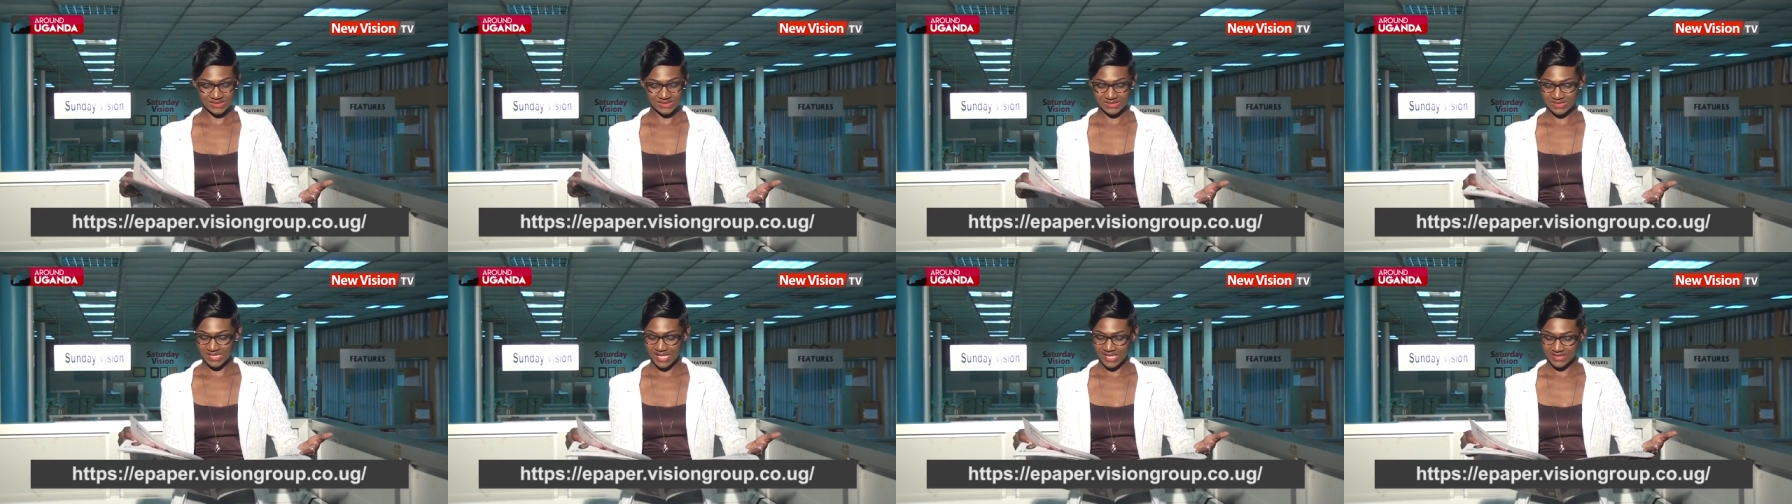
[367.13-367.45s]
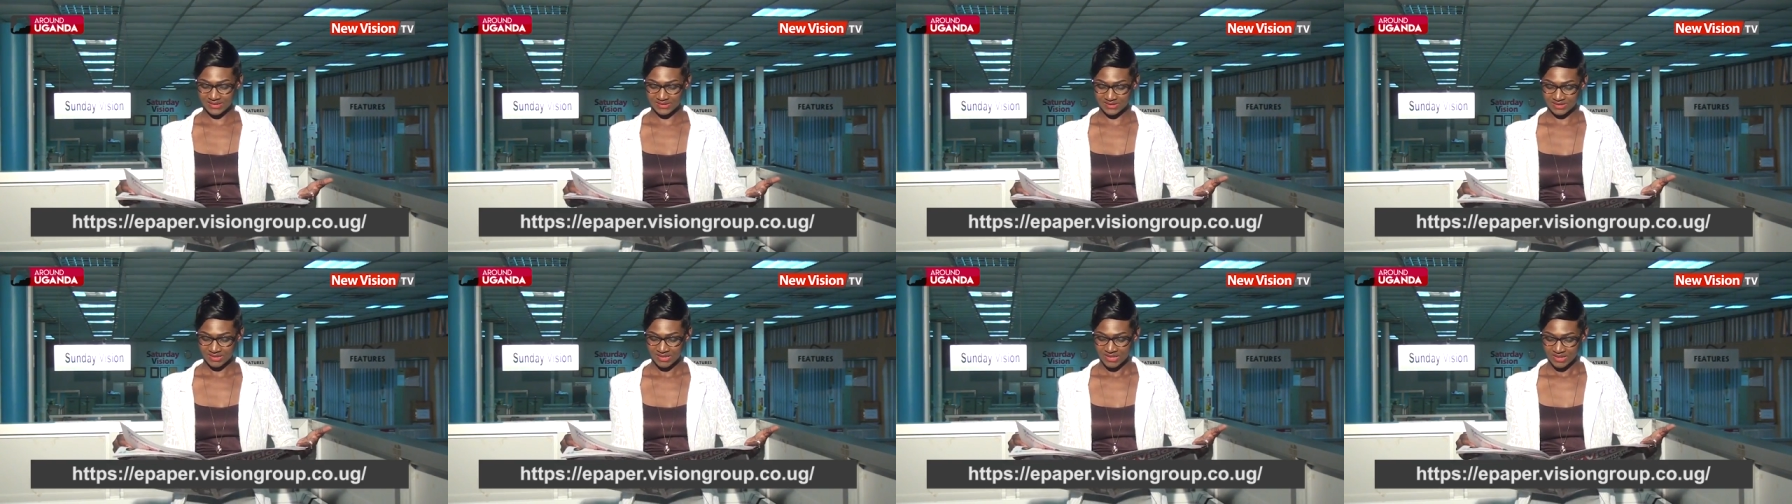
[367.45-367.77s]

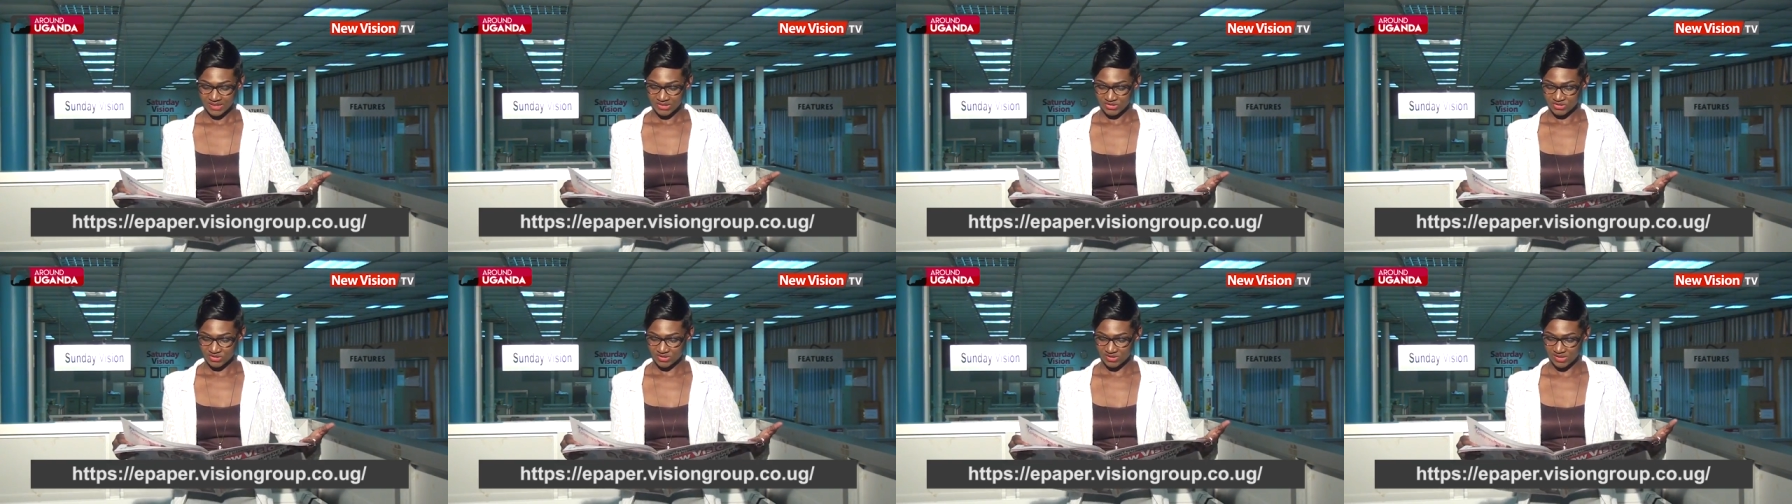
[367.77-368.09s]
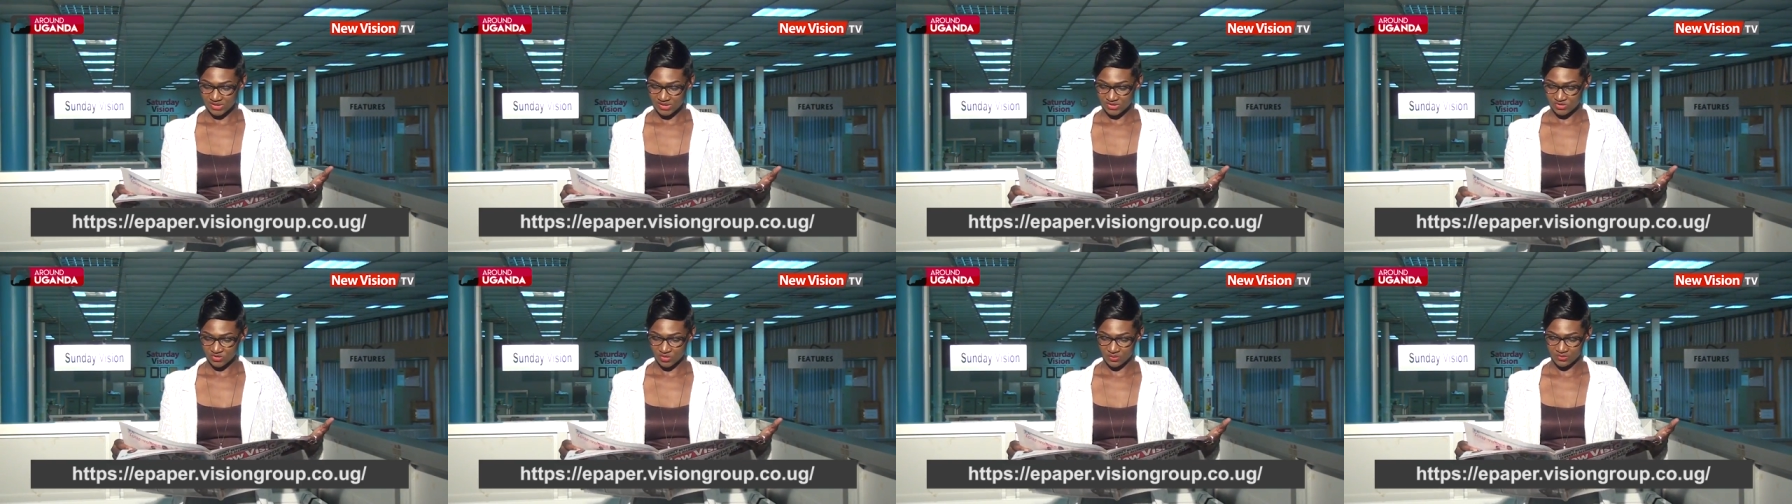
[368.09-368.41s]
inside
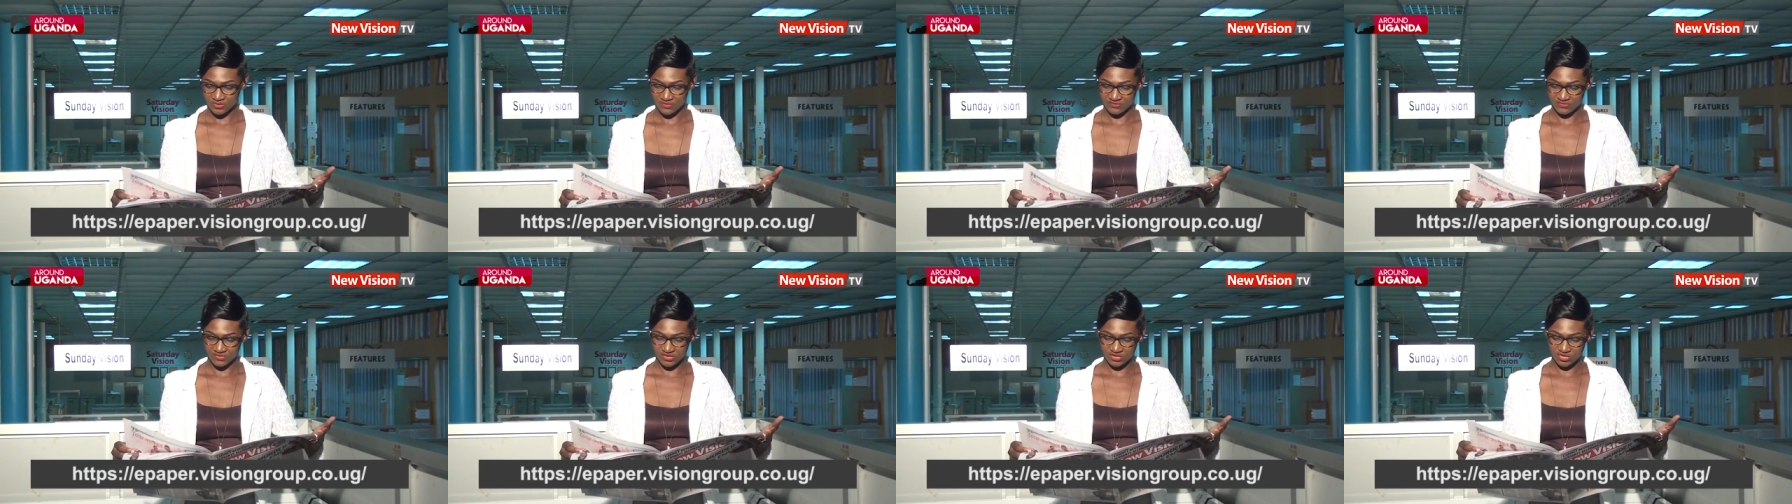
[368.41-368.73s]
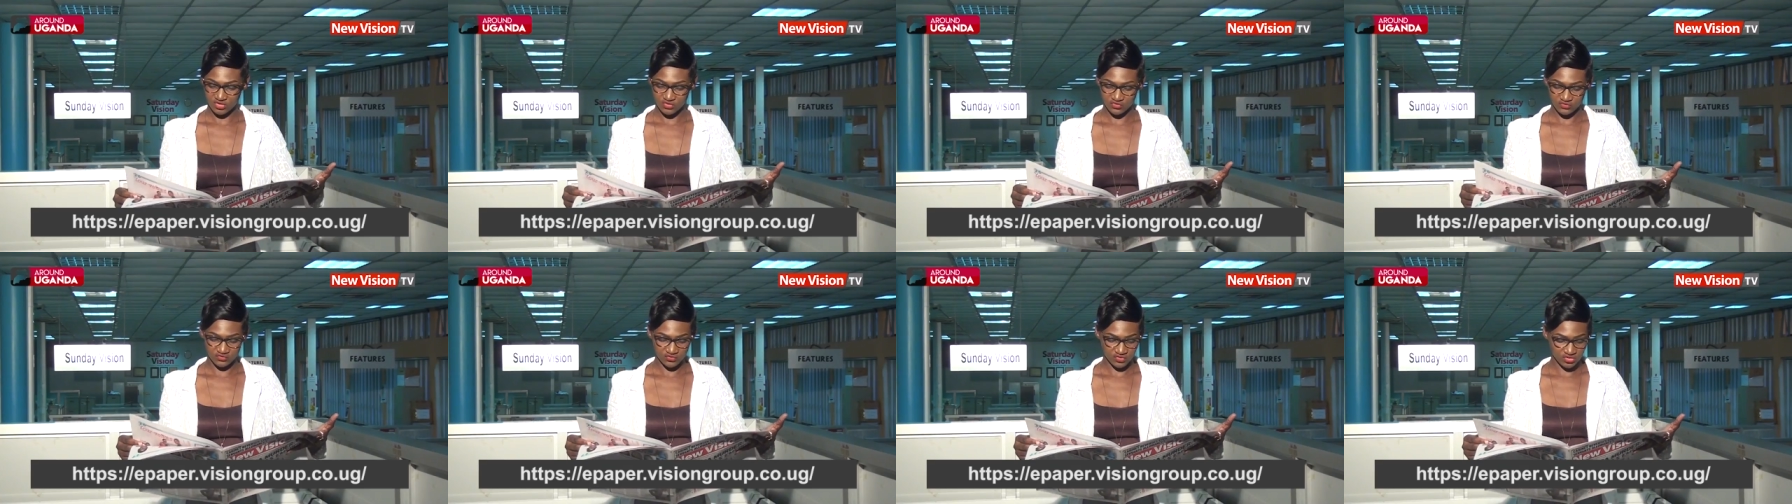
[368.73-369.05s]
today's copy of the
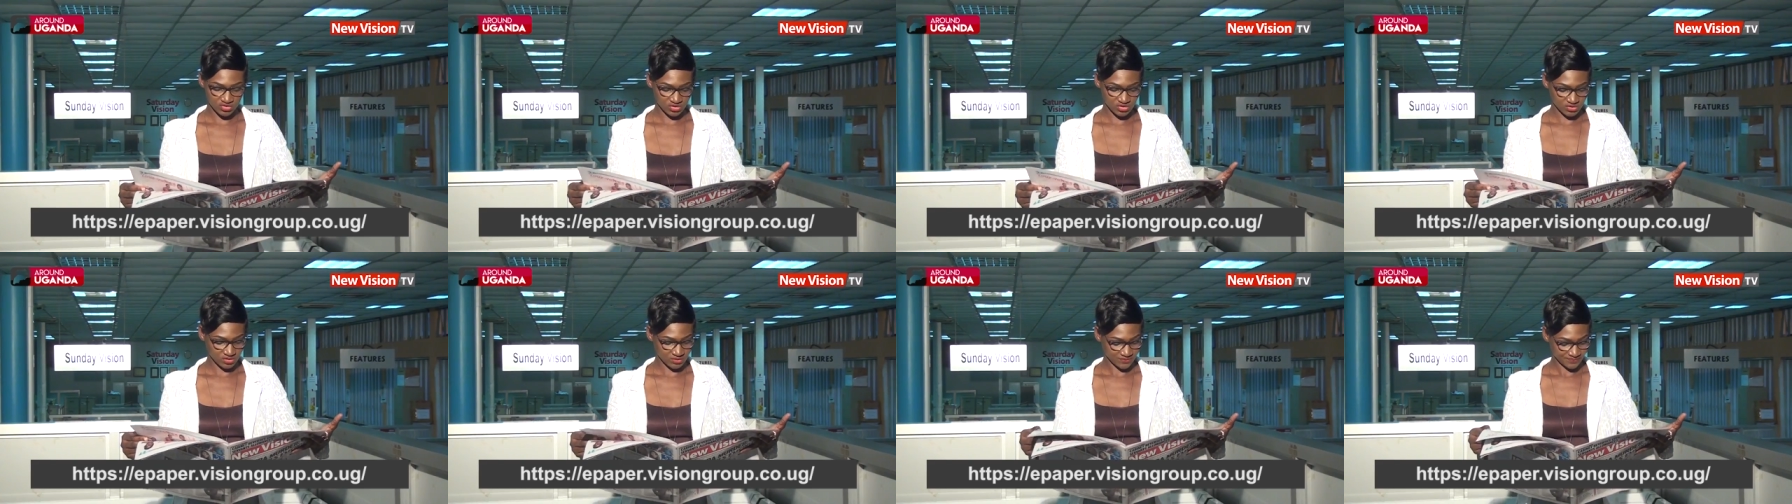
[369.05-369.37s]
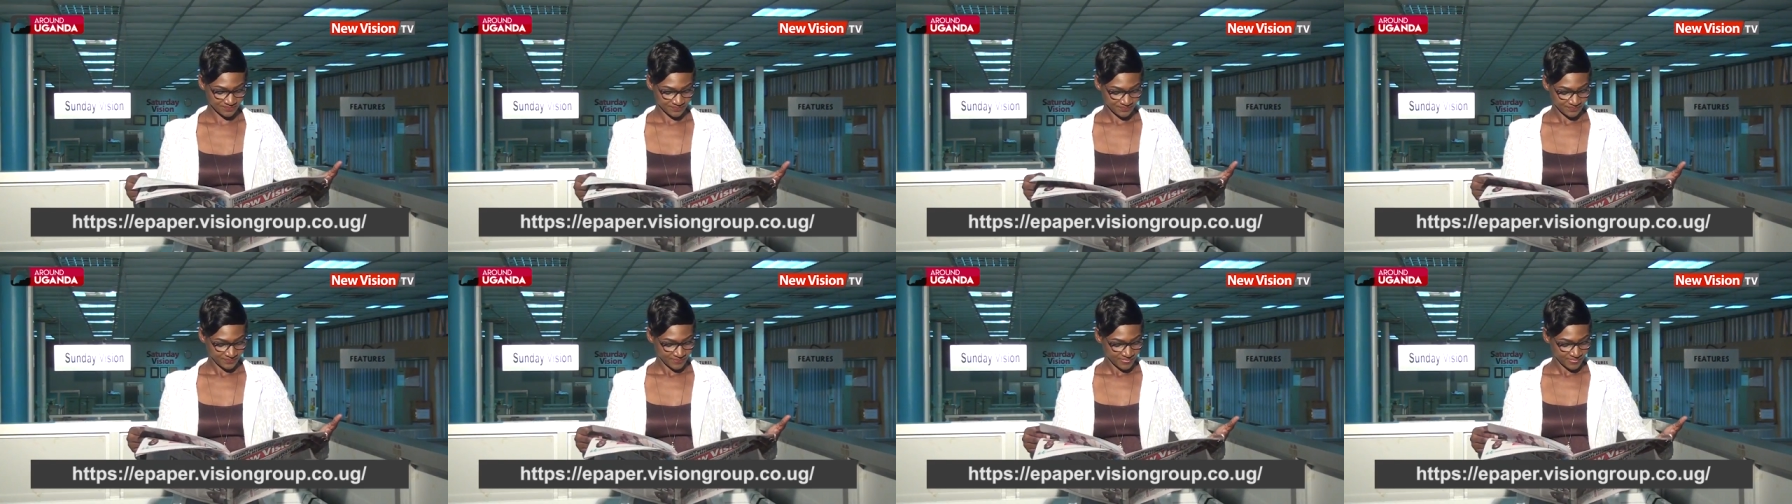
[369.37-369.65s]
New Vision.